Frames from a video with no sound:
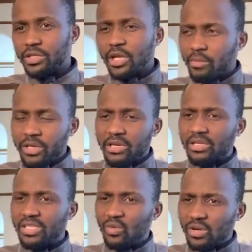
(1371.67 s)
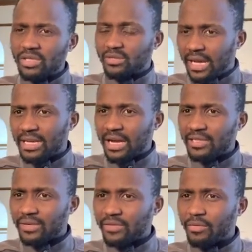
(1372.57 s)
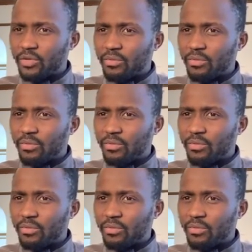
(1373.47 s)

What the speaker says: Not because they want the right answer from you,